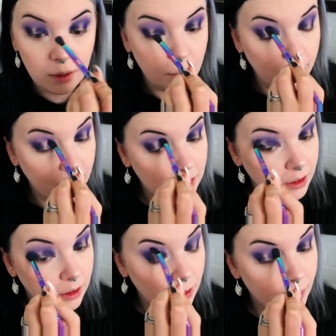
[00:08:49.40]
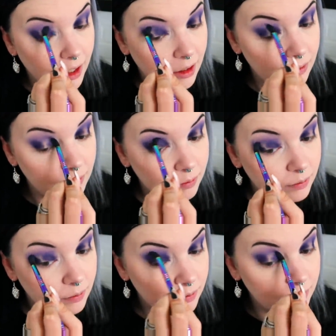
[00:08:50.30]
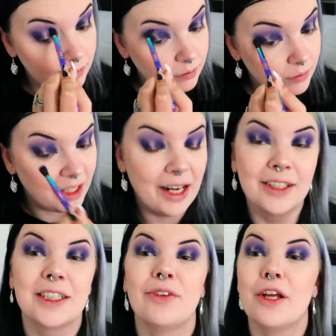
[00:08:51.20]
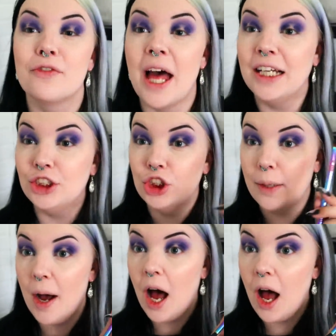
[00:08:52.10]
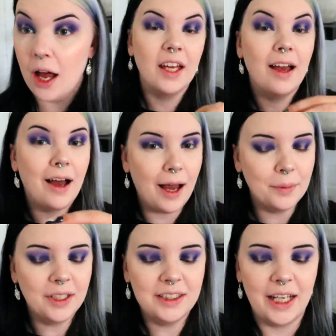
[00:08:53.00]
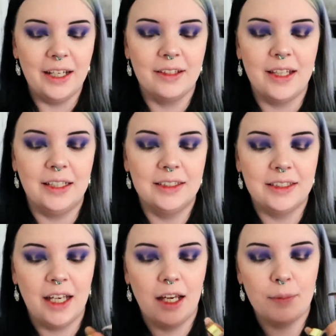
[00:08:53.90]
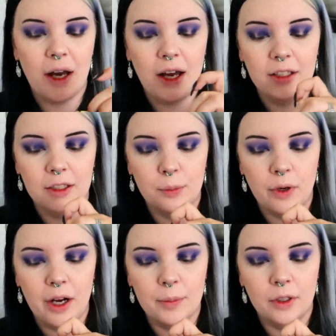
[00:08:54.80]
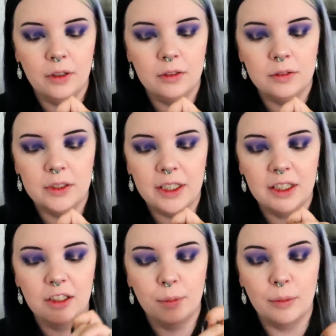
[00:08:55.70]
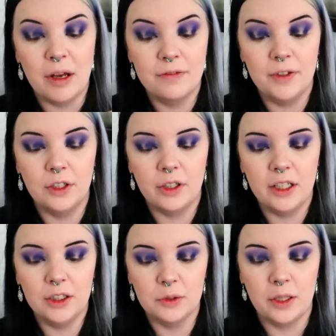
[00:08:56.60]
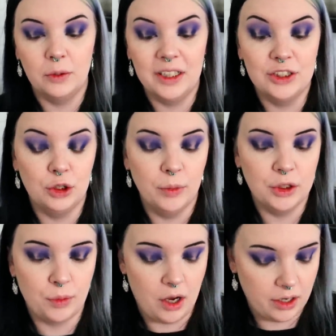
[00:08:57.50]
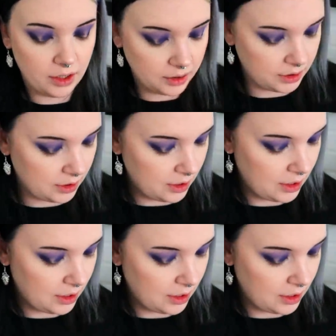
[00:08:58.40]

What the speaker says: Blend a little bit. And now let's get ready for that shimmer. I'm gonna take that same eyelid primer, taking a little bit of my fingernail so I don't get too much product.